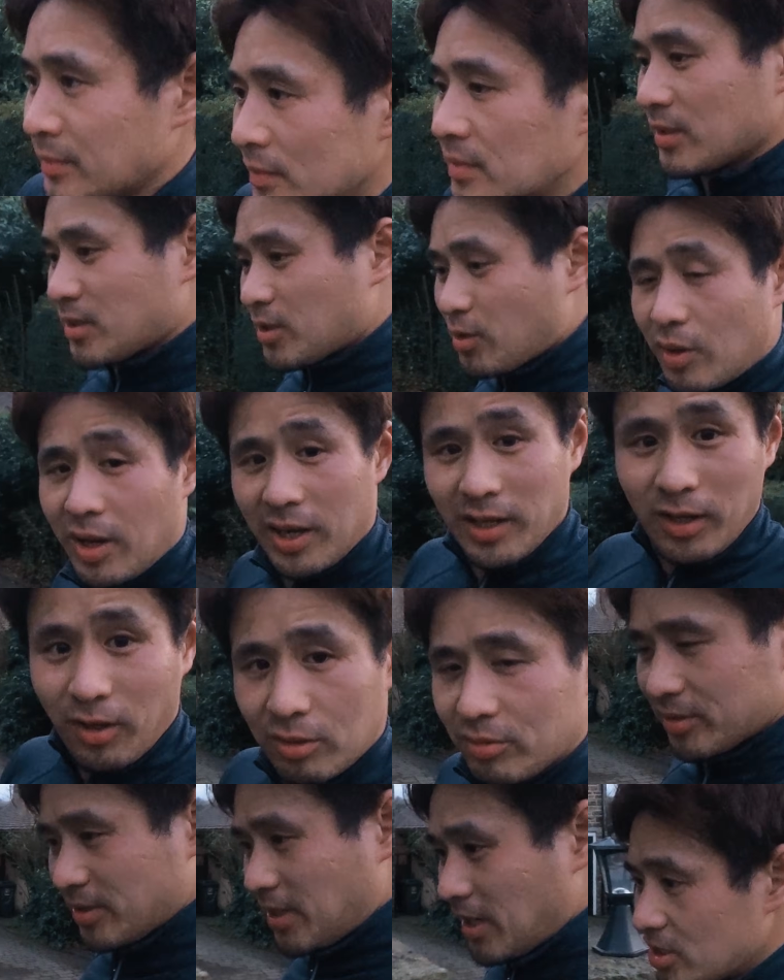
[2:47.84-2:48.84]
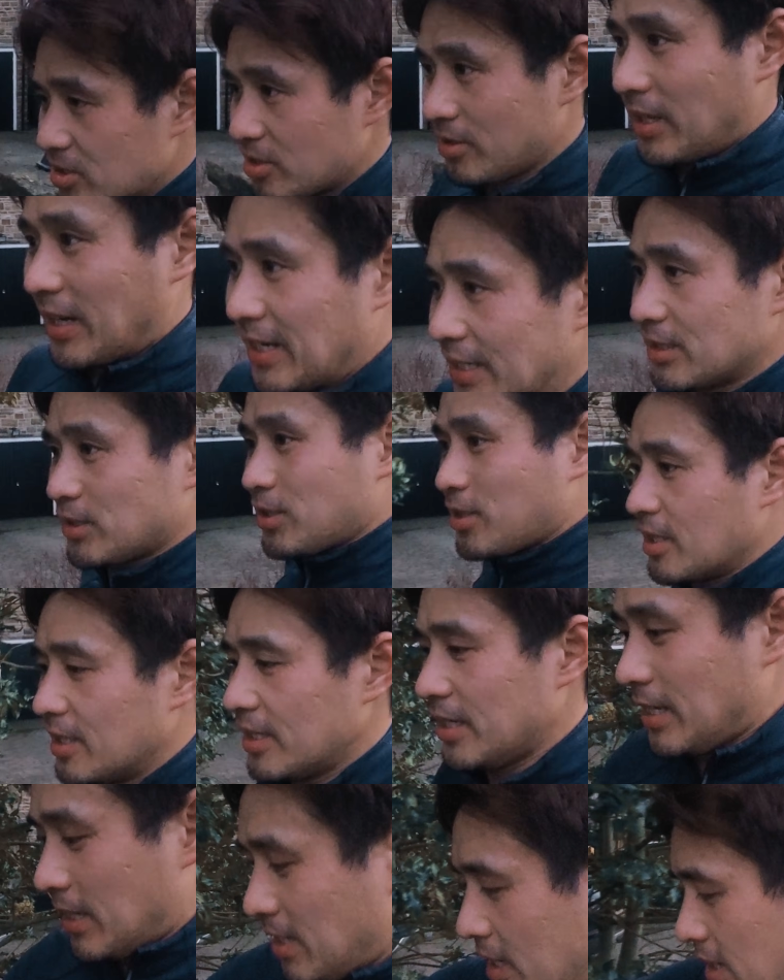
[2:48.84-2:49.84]
It's quite a long session
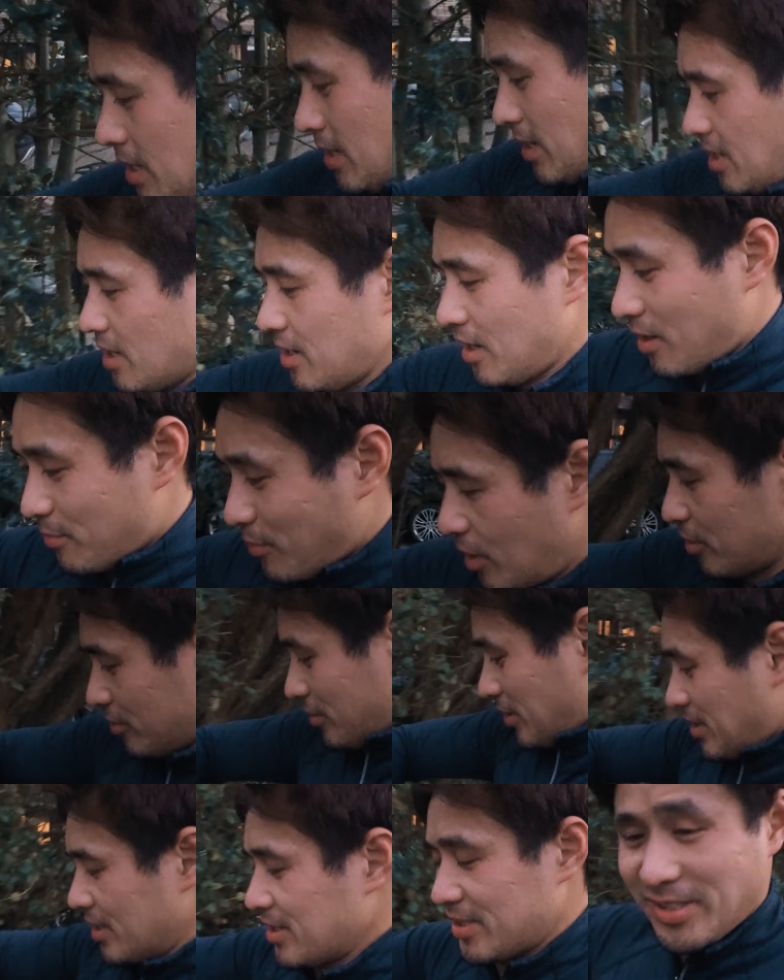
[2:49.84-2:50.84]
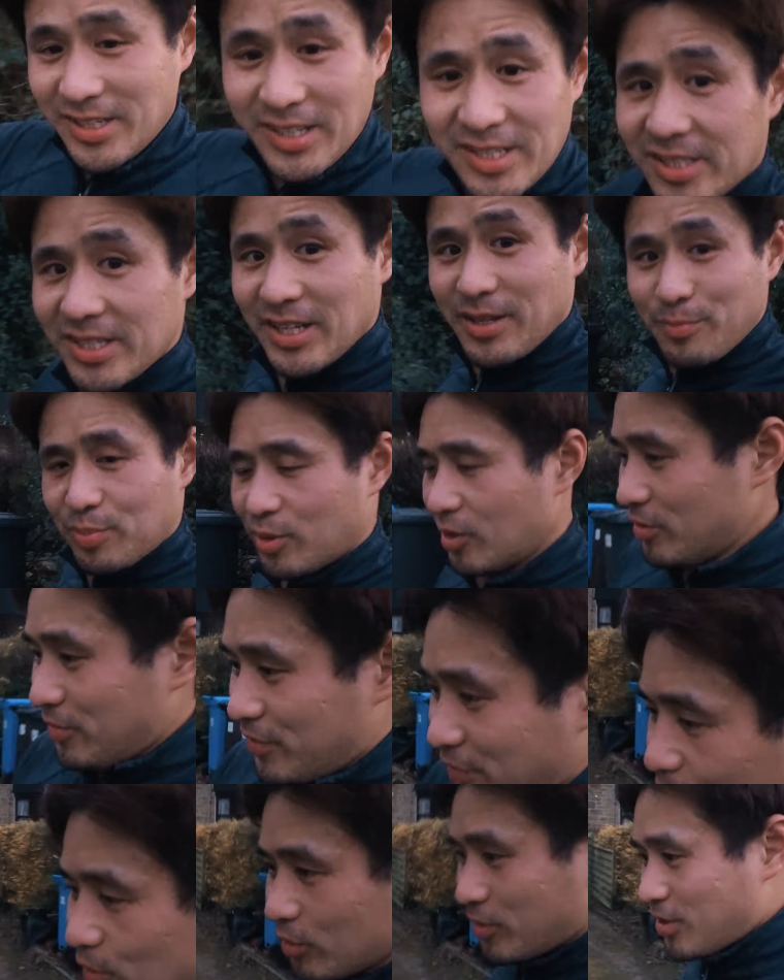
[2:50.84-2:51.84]
actually. I'm on
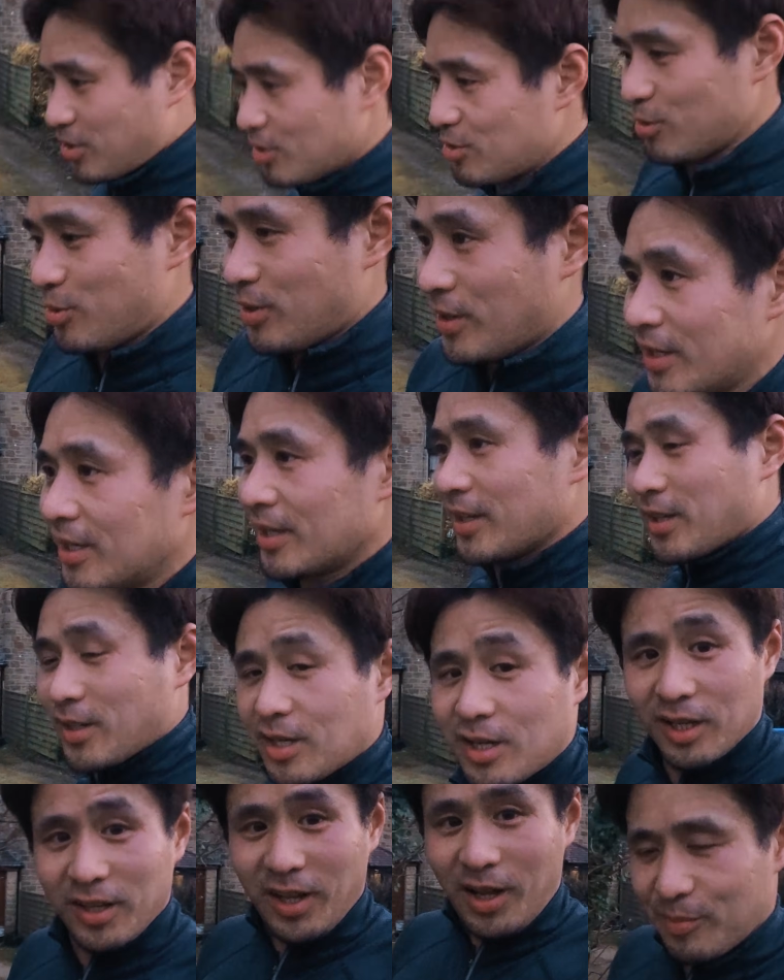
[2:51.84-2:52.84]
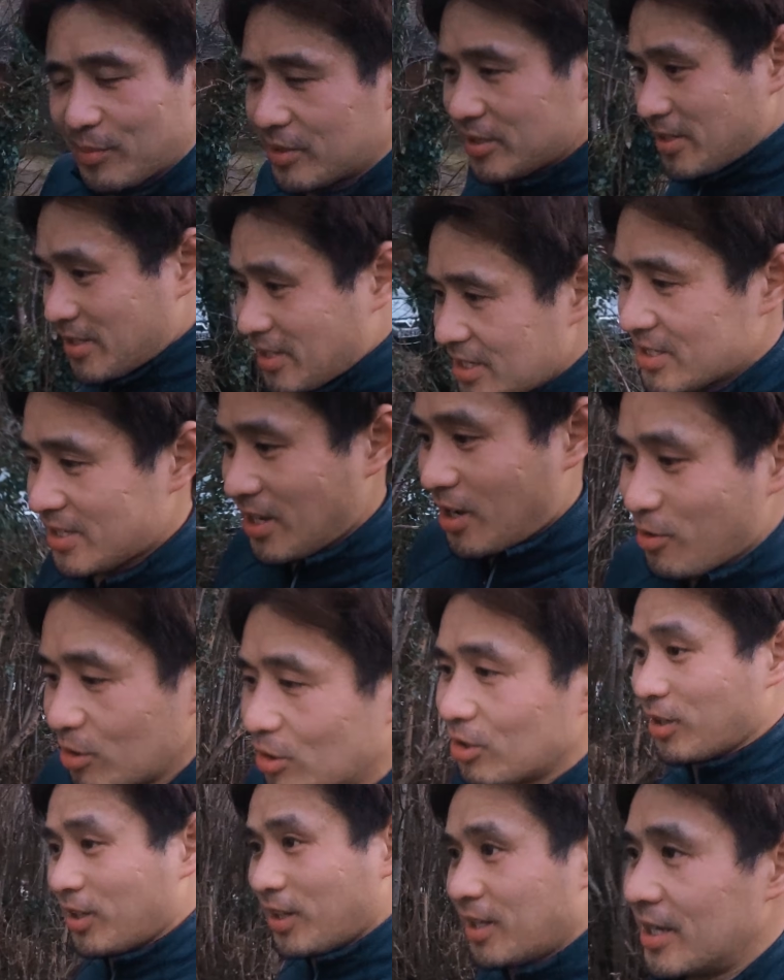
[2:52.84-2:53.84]
16.42 kilometres in total,
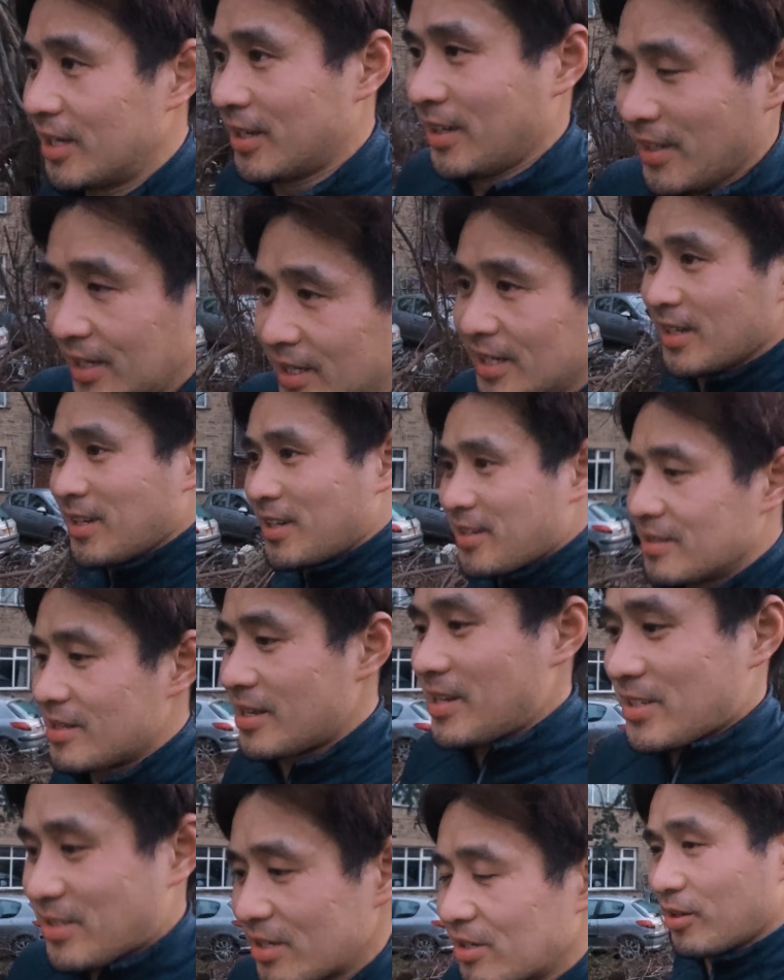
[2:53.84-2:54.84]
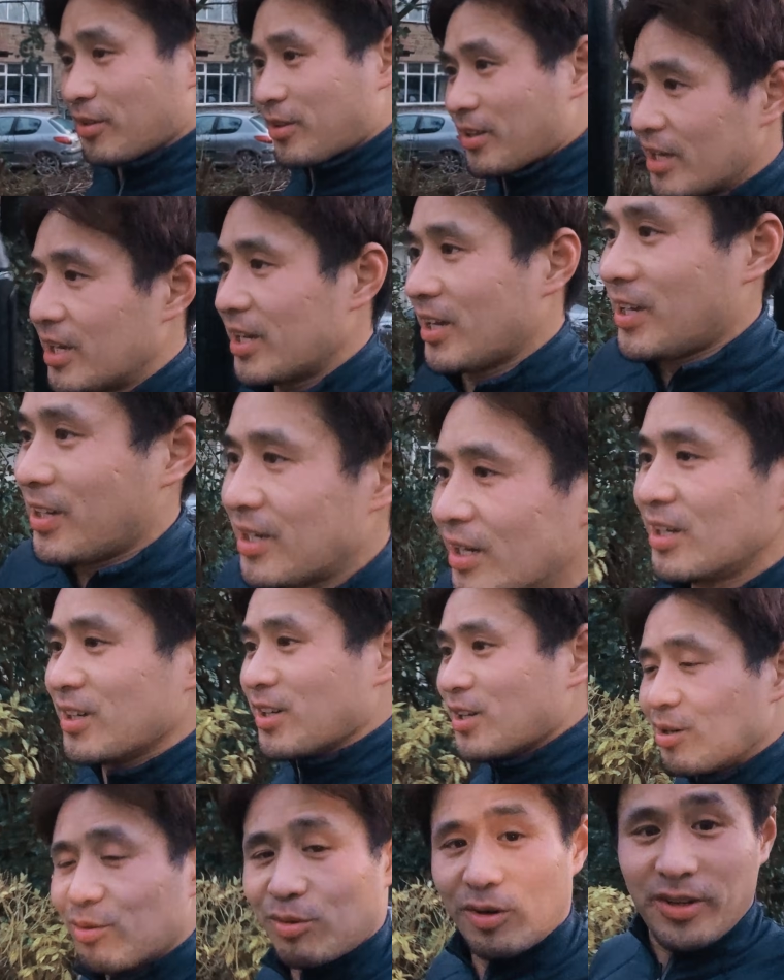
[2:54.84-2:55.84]
and then it's another
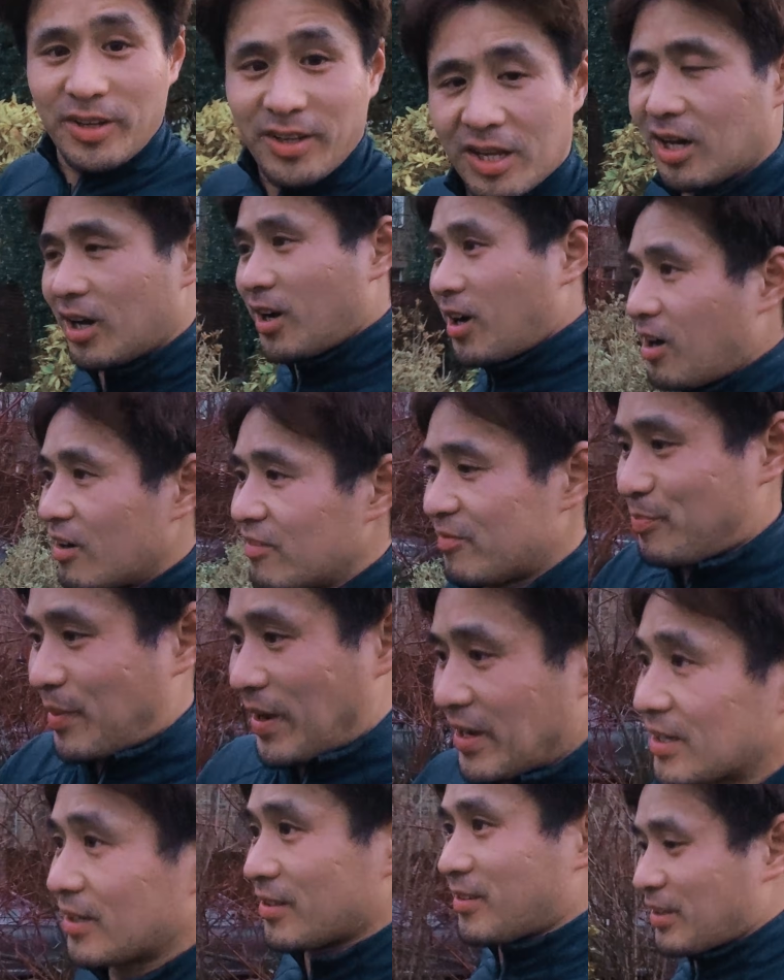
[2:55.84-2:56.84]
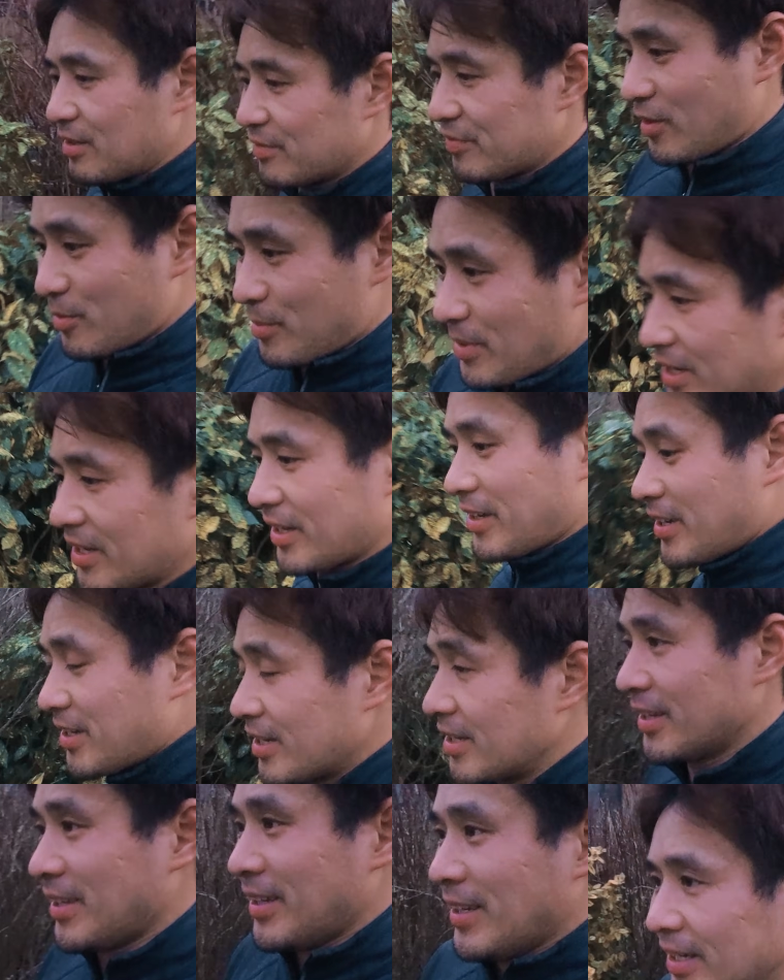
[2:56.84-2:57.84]
1.5 back I think from here.
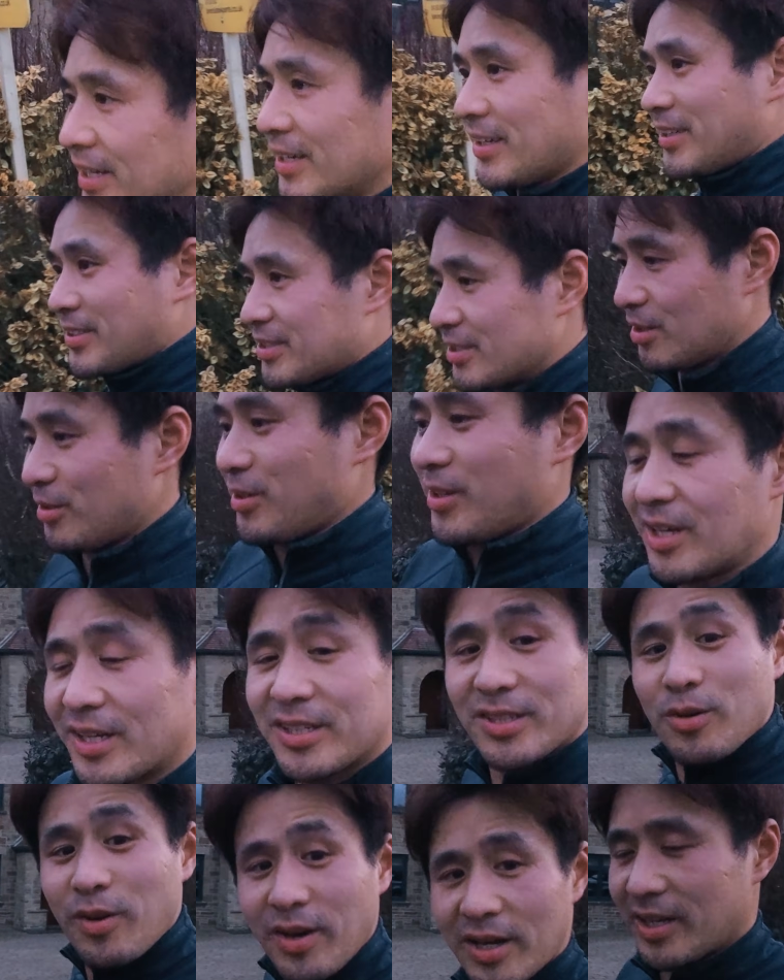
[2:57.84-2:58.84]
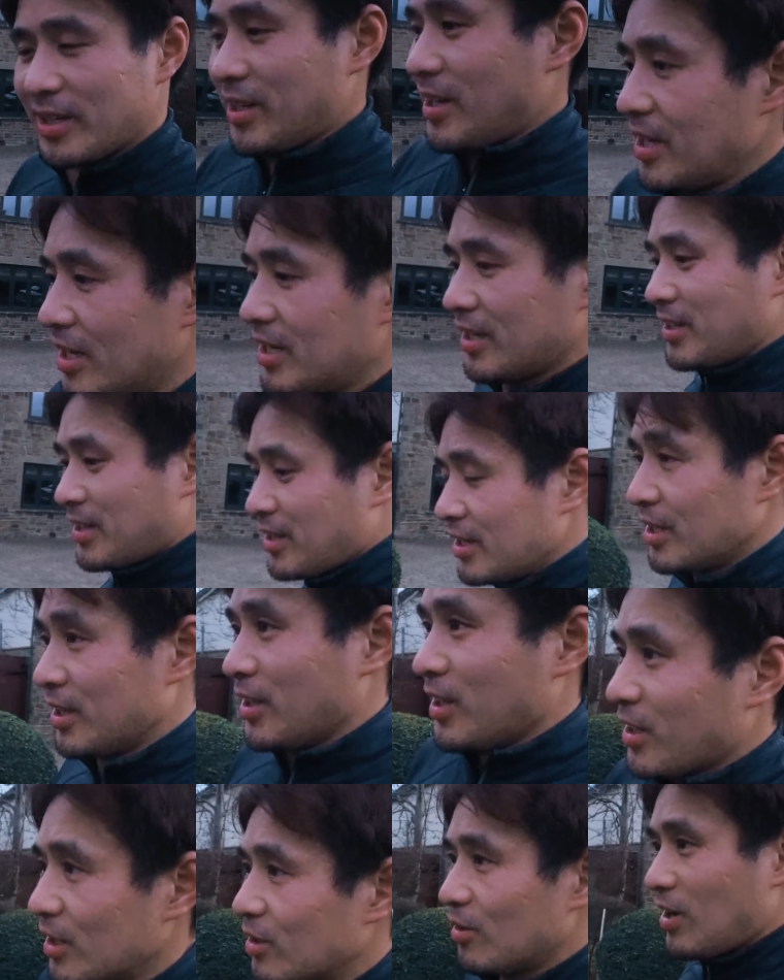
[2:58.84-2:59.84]
So yeah, it's
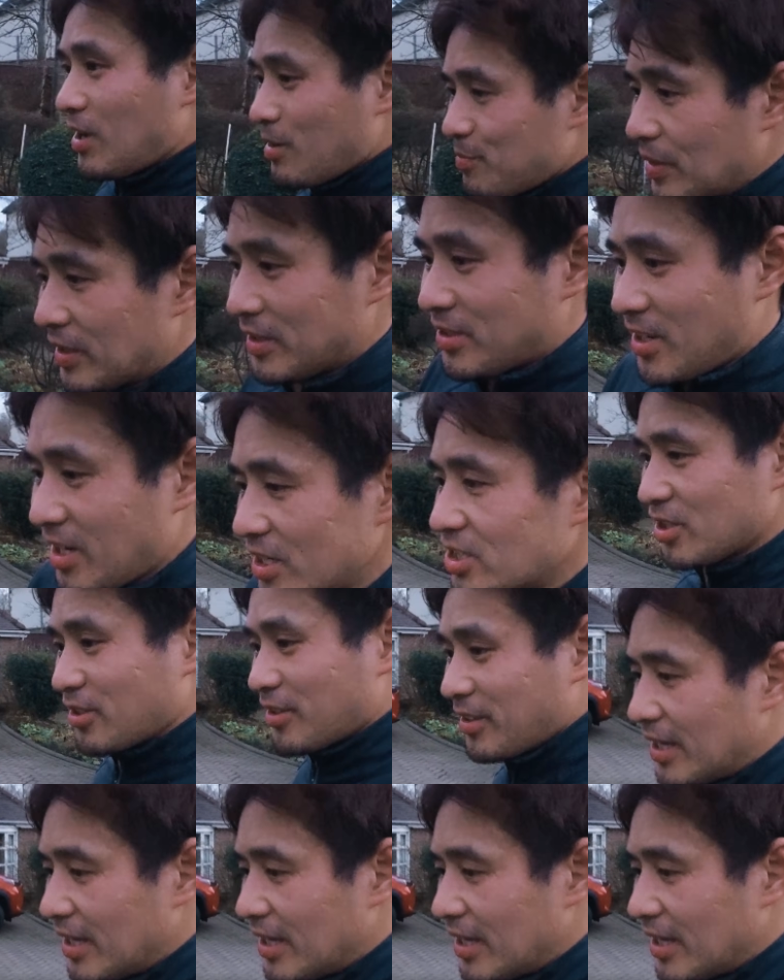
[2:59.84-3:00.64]
quite a big session